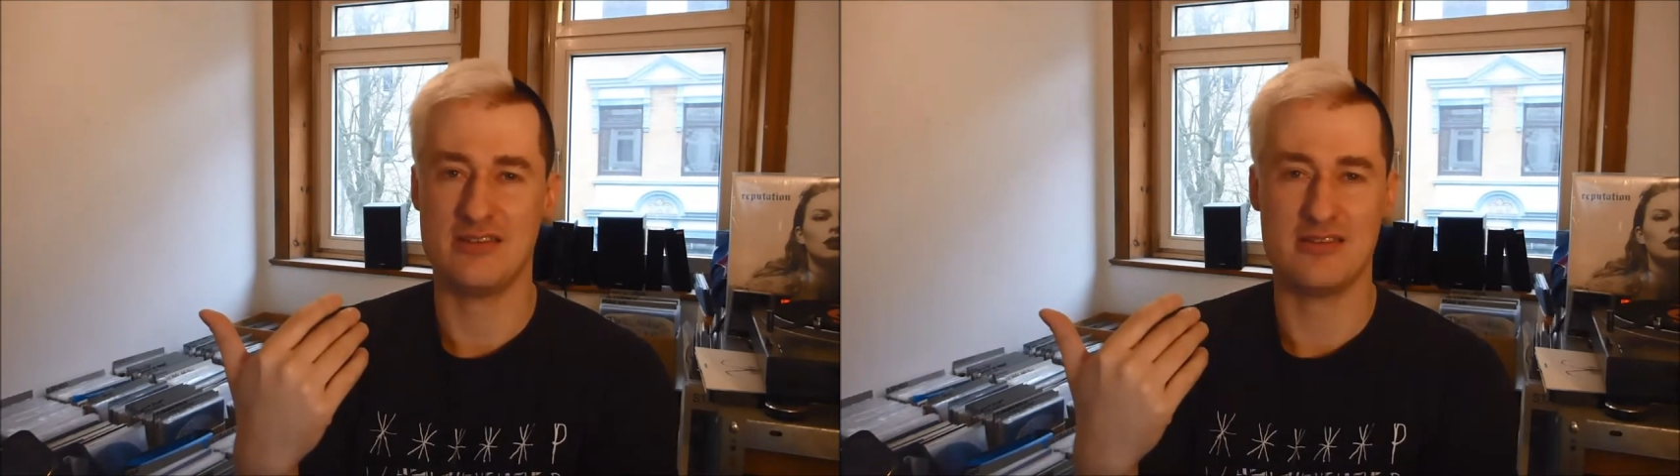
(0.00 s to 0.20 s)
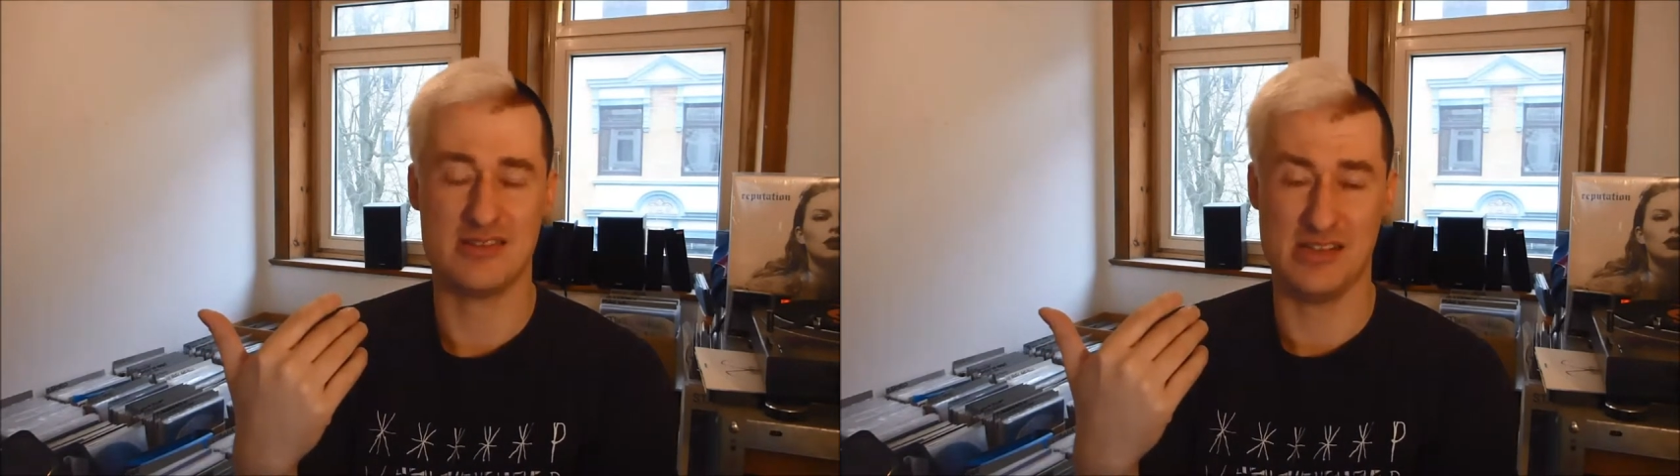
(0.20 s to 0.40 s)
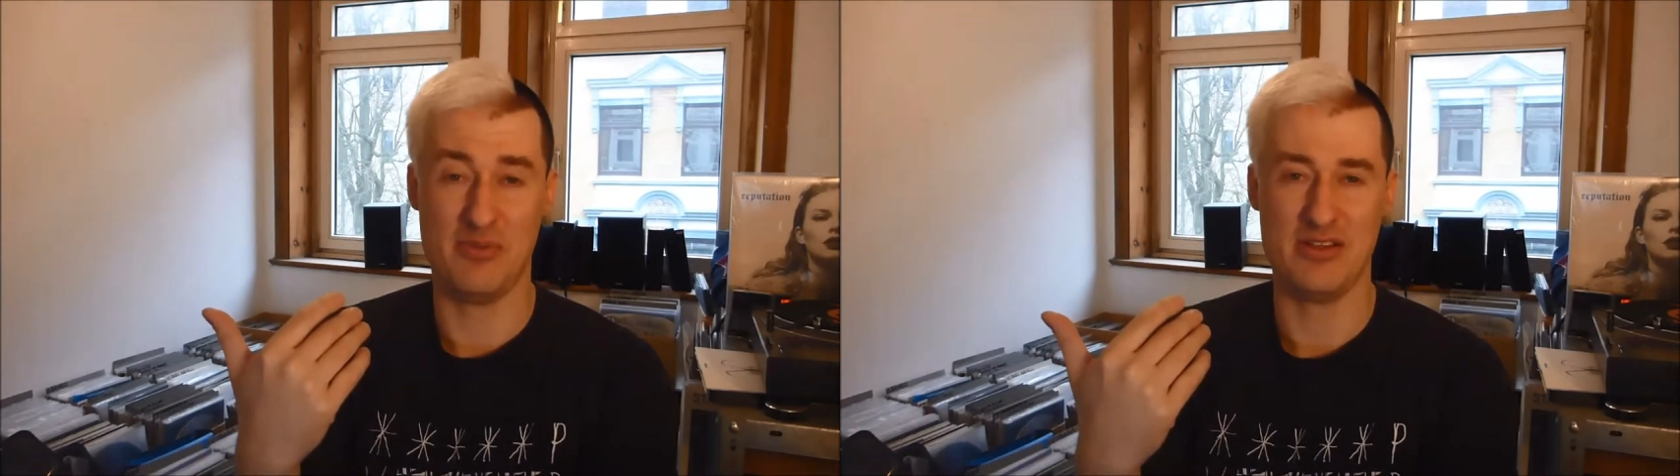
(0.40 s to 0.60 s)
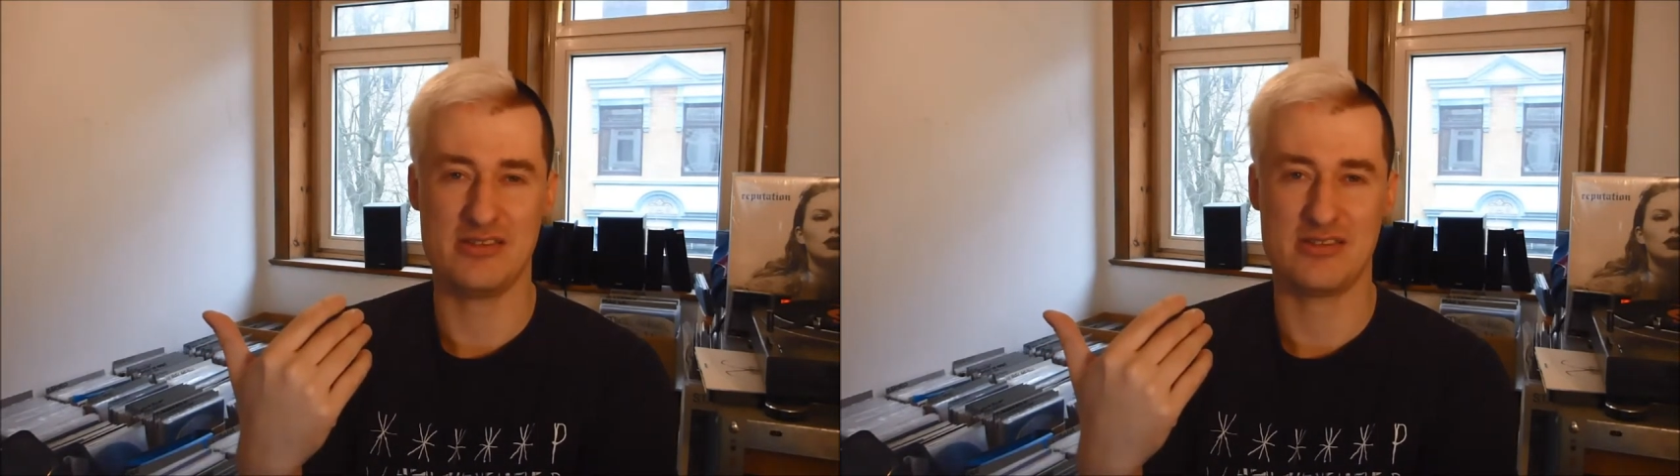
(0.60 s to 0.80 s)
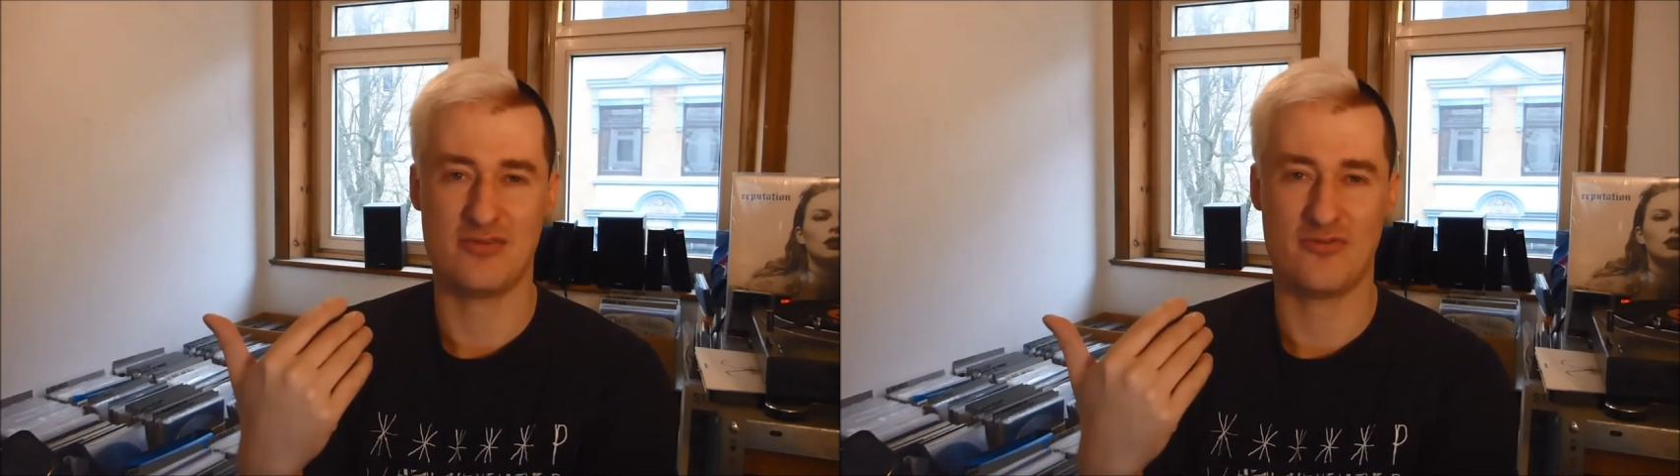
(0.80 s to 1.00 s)

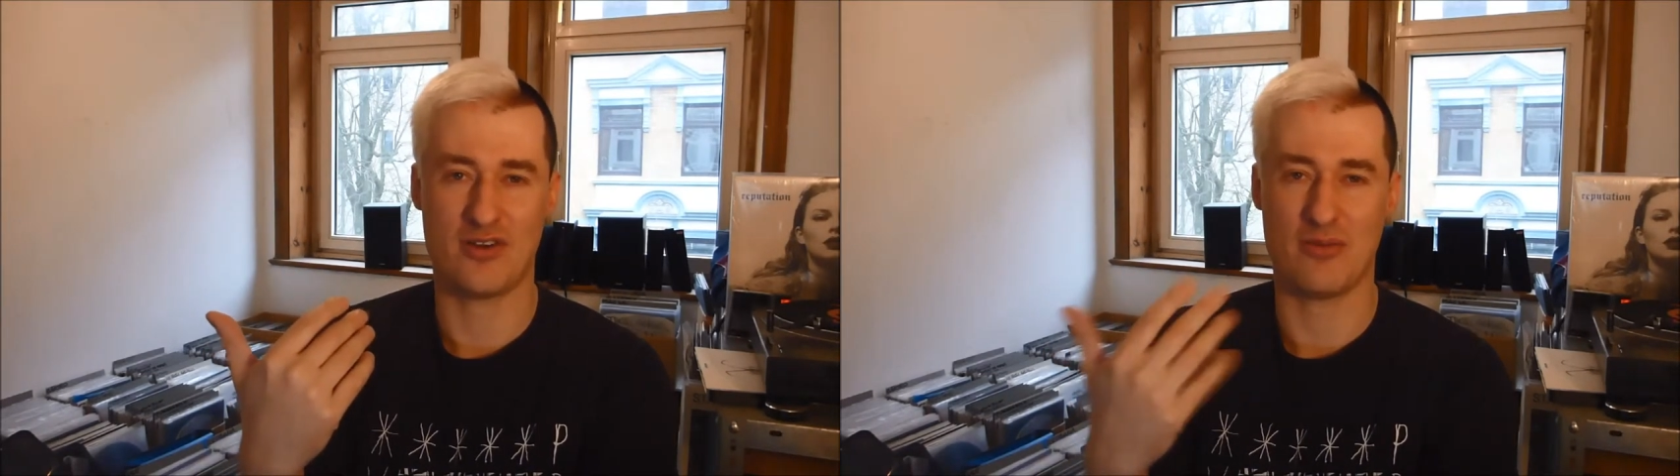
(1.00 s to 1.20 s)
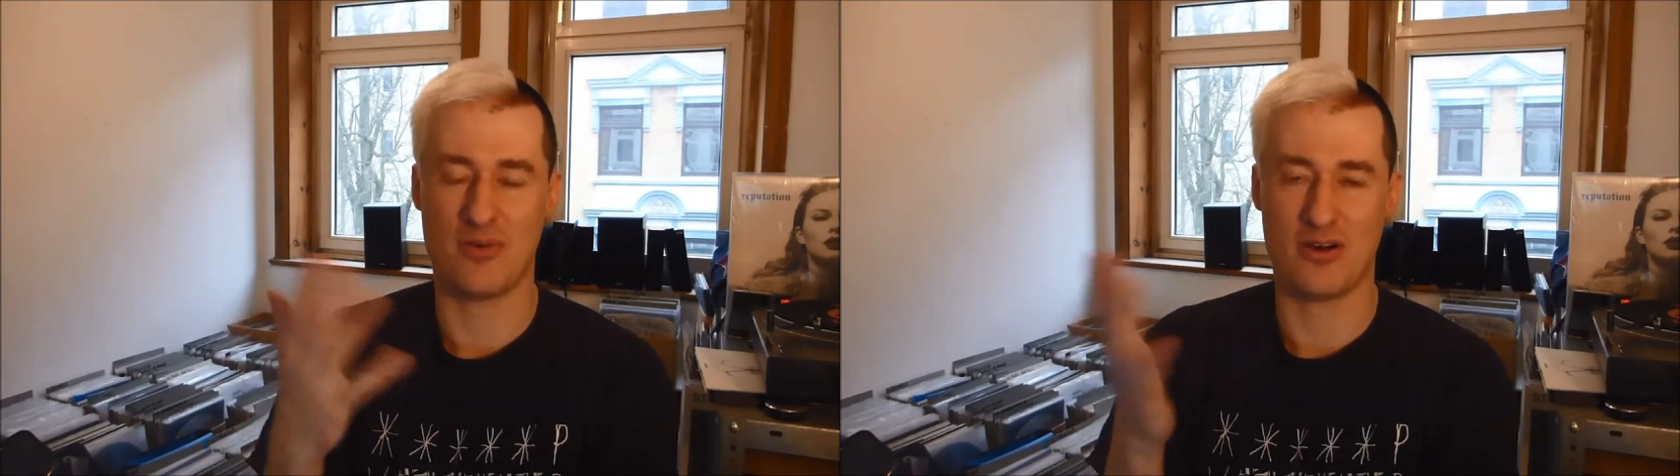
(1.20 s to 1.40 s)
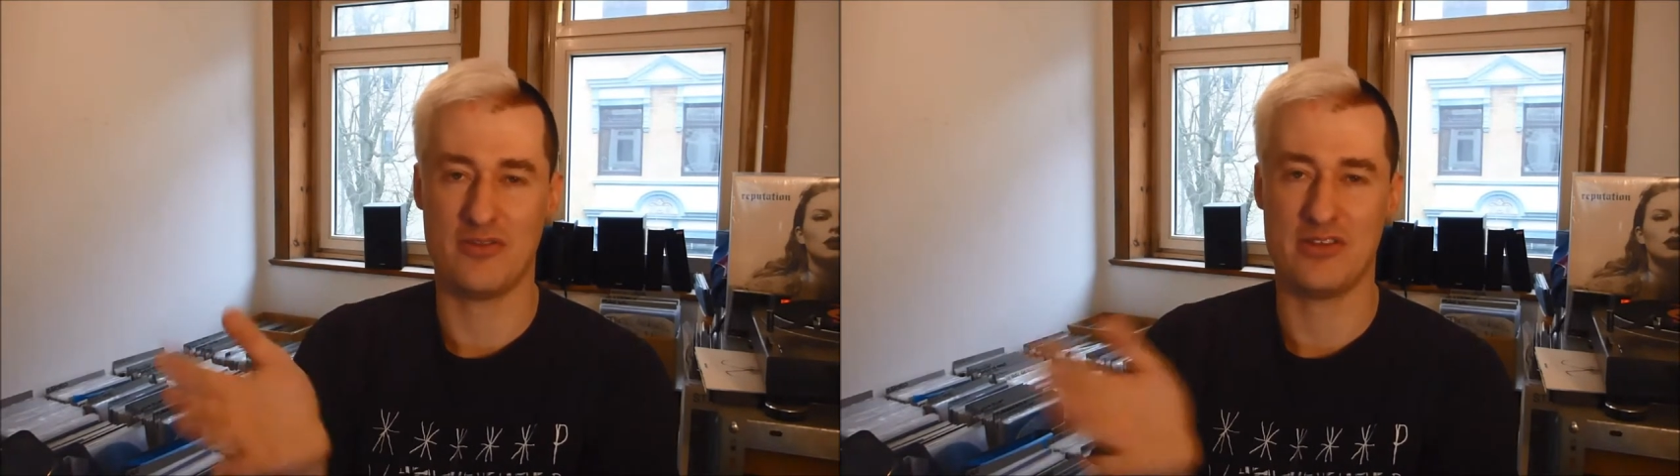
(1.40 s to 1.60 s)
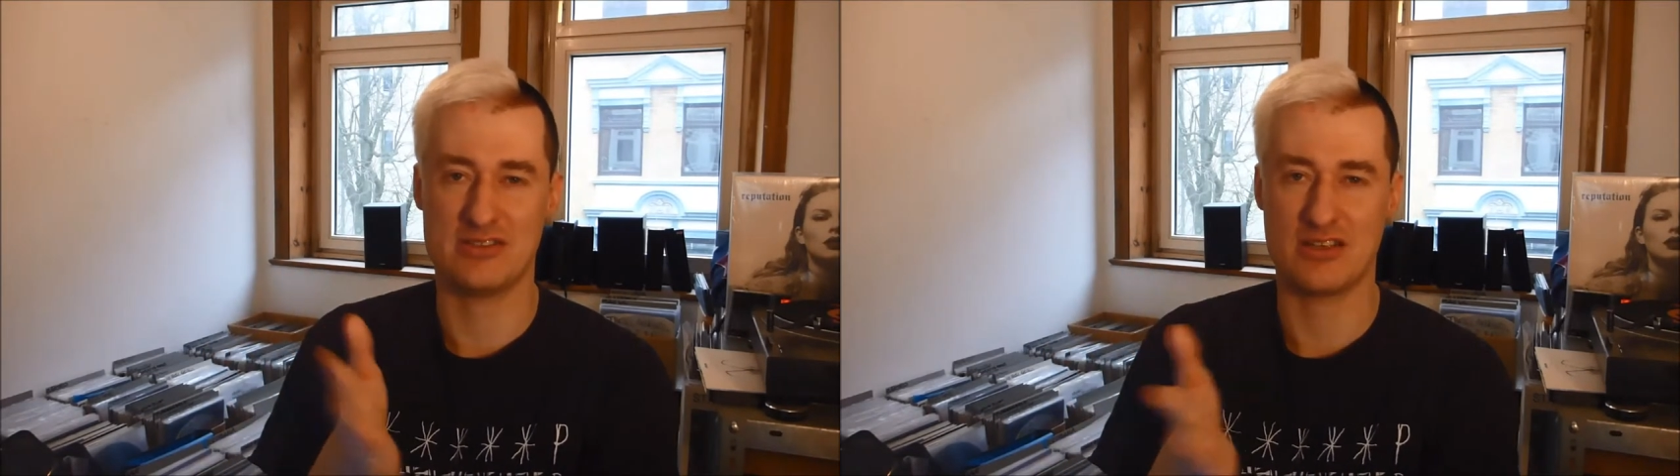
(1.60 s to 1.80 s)
snippets from all these